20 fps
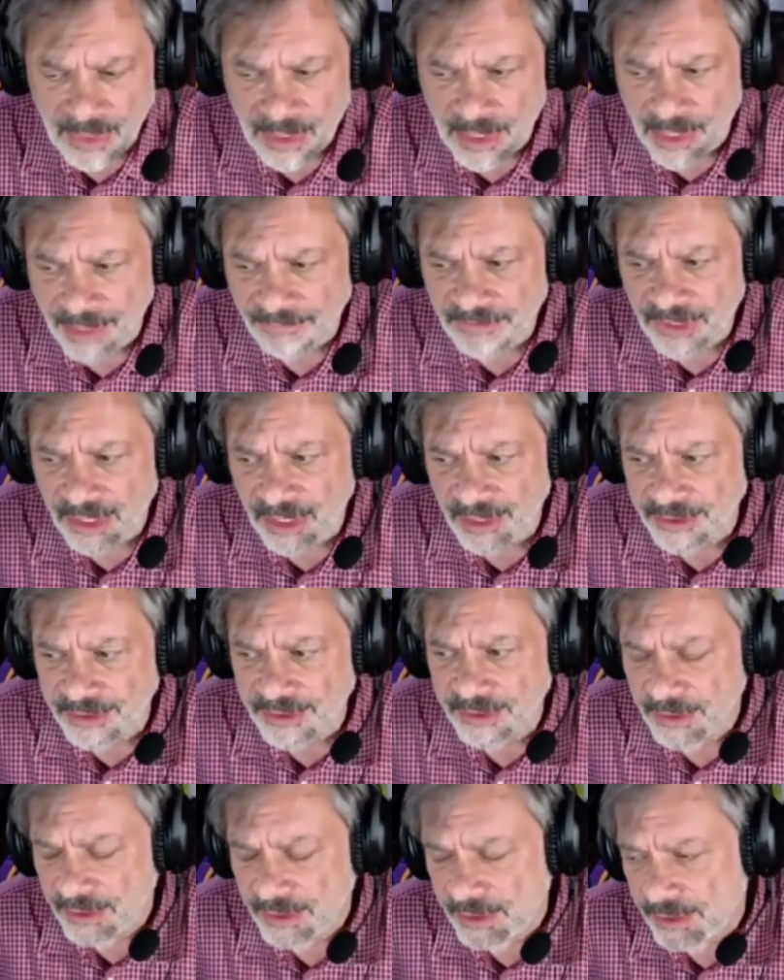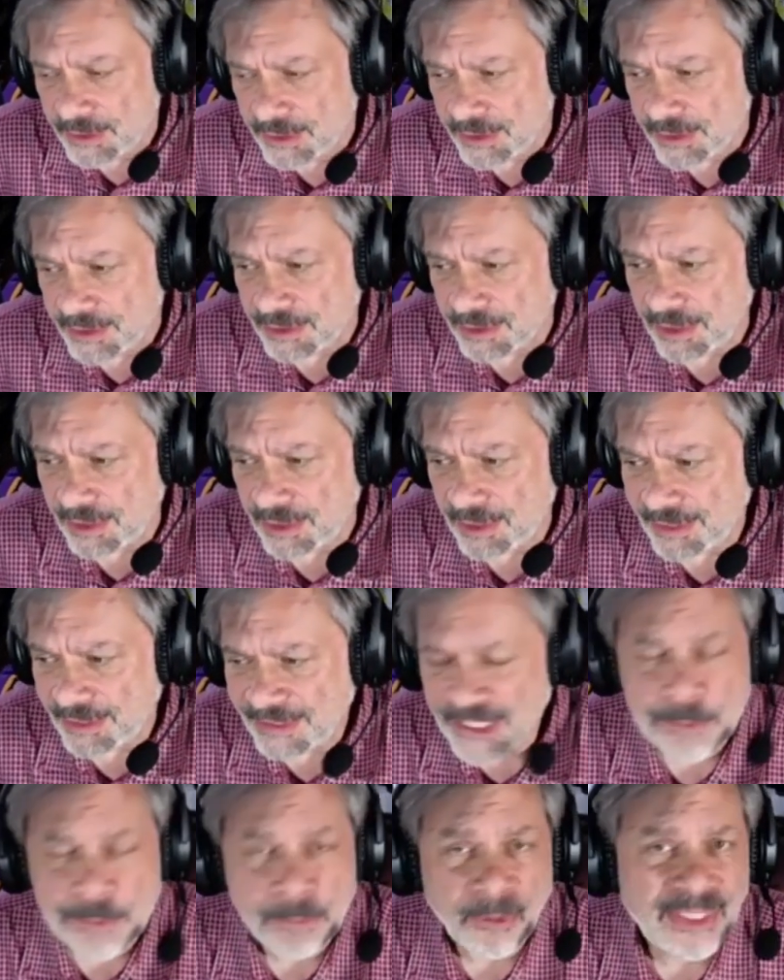I've got, at
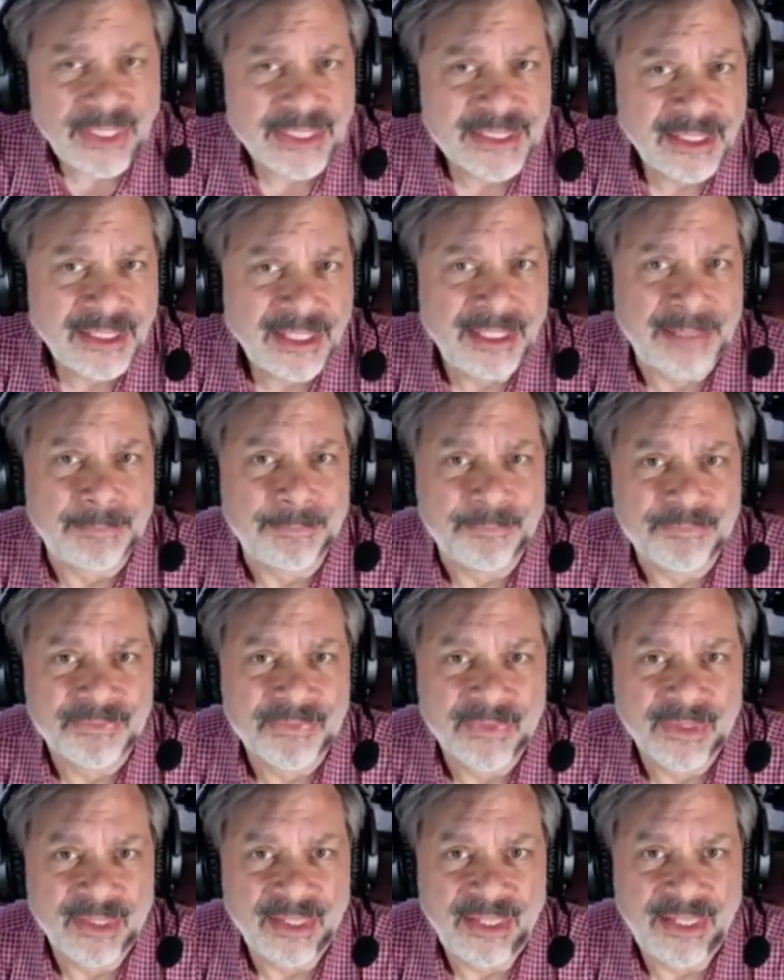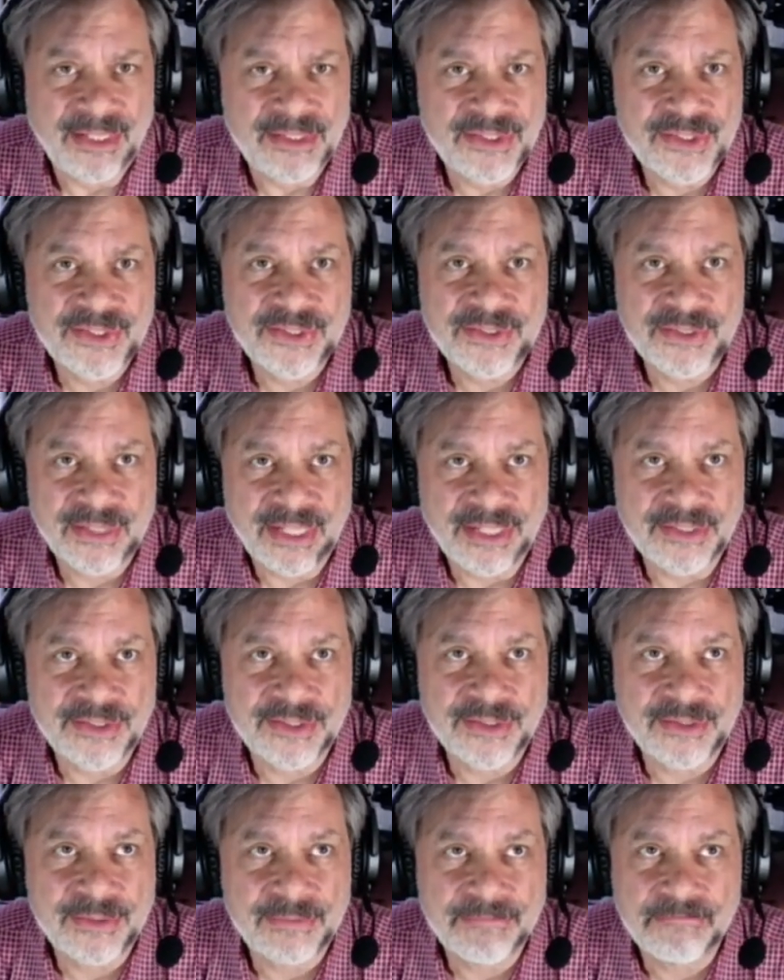this point in time, it's
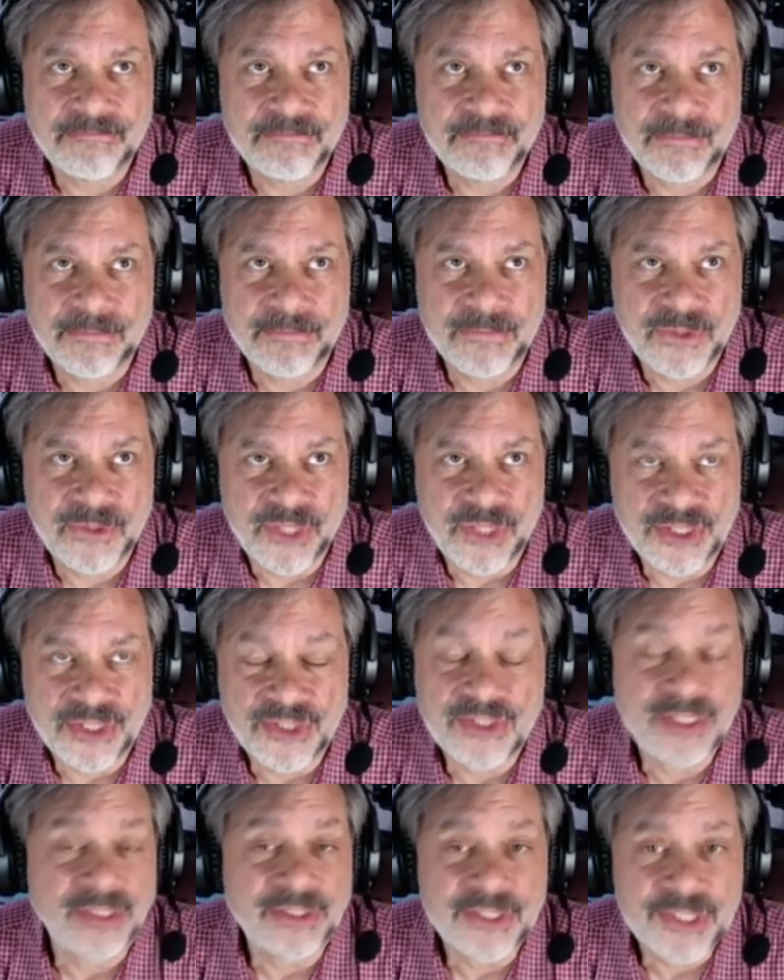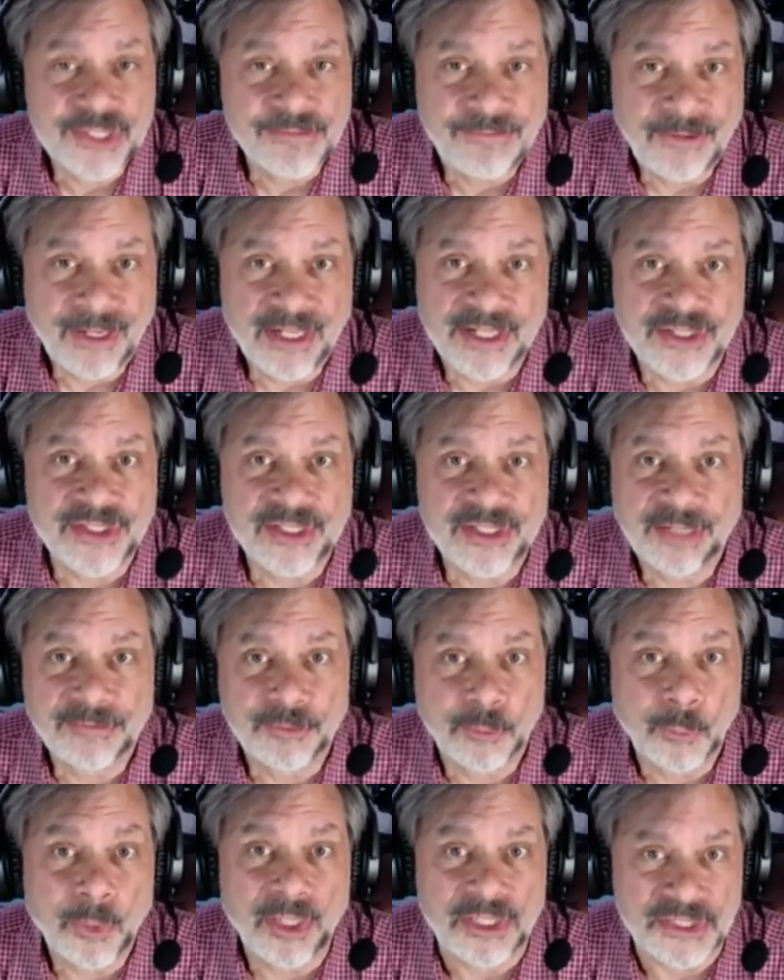just still as fun as it
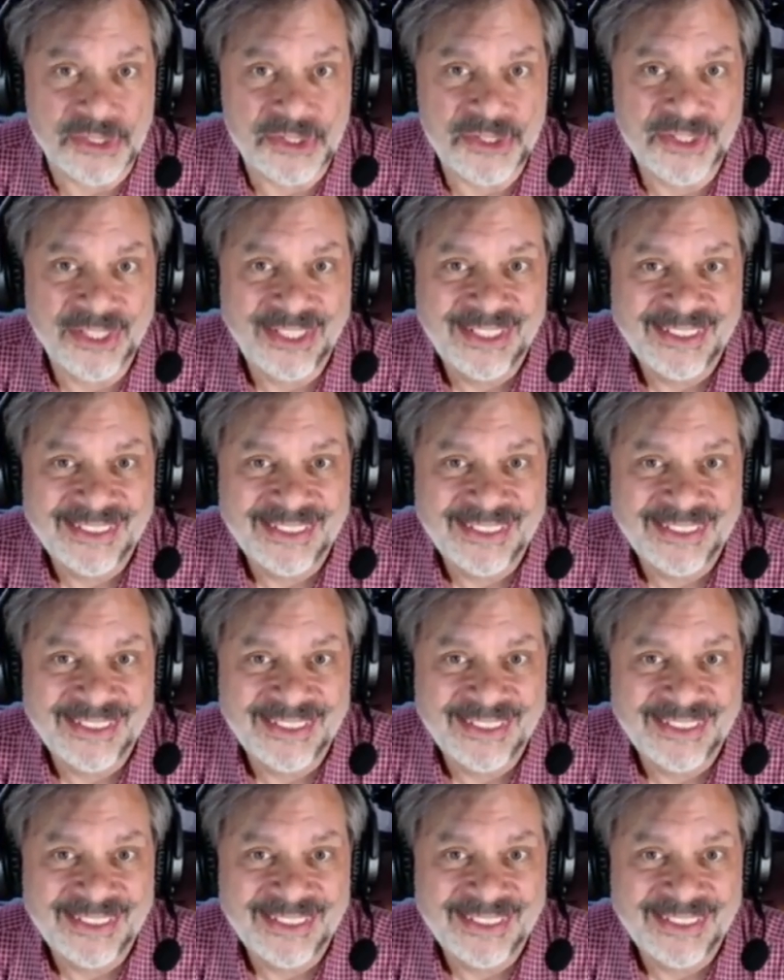ever was.